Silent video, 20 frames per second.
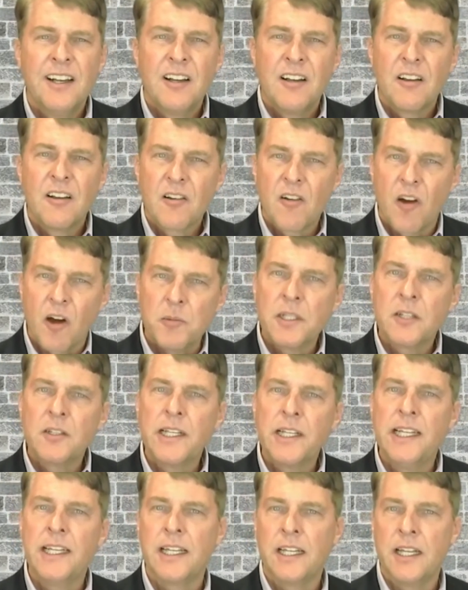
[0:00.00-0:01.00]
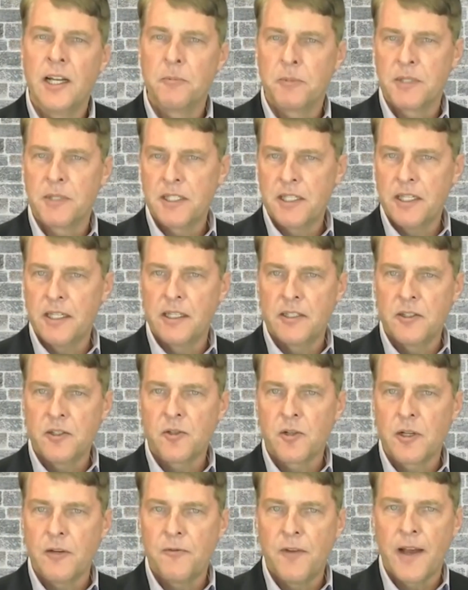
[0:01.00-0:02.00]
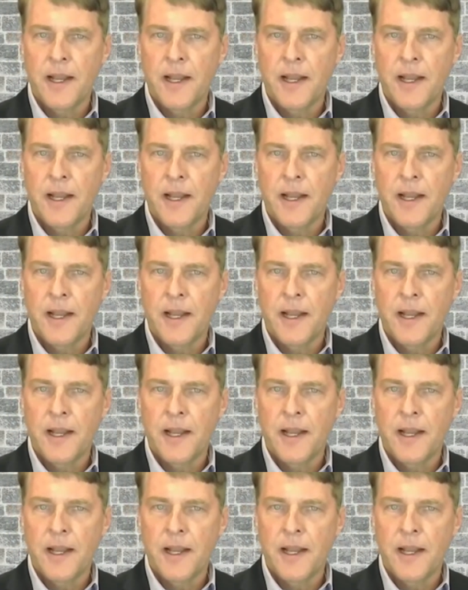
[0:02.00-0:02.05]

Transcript: Carbon Clean can help the steel industry find